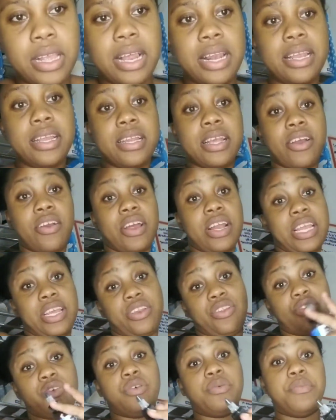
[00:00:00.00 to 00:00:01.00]
literally
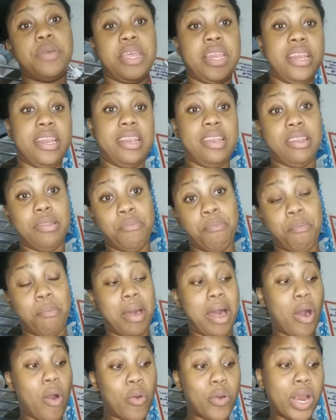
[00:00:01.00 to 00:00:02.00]
told me,
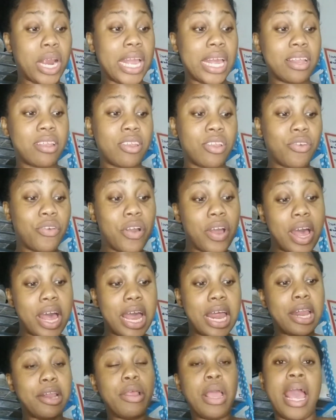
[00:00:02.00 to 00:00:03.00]
our castor
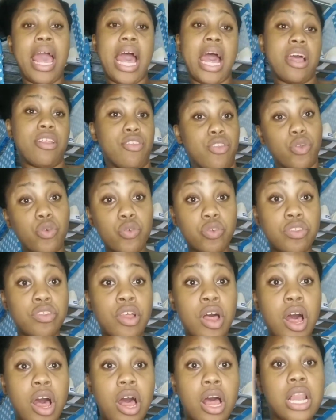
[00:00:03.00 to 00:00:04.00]
oil has no
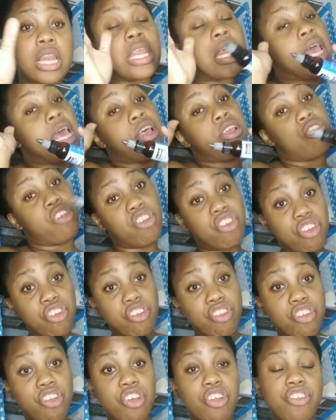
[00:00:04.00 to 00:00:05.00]
salt, such and
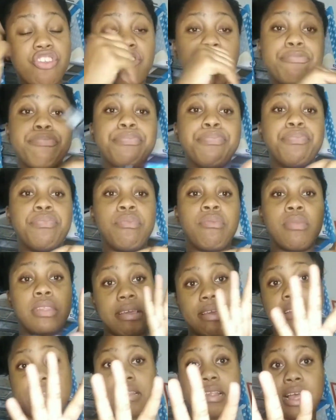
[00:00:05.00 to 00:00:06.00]
such.
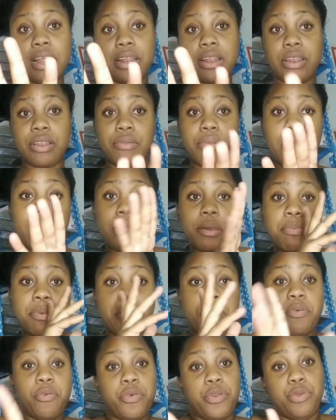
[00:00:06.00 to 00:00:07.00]
Things that other
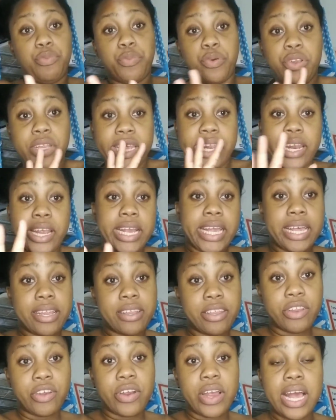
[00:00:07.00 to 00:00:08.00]
people would put in their
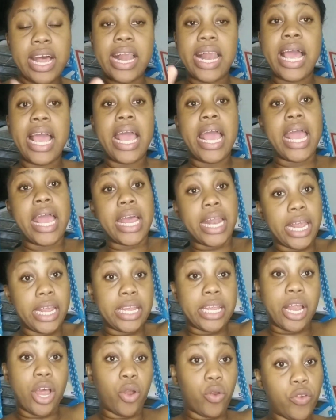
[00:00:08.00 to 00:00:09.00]
castor oil. It's
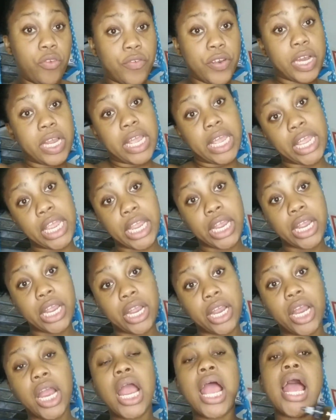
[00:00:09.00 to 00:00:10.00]
not good for your
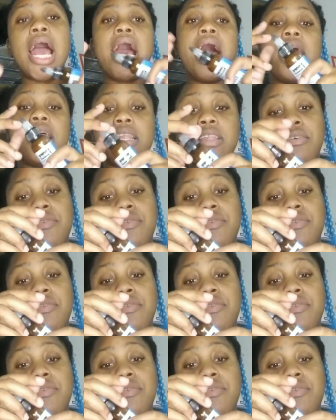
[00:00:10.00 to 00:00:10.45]
hair and so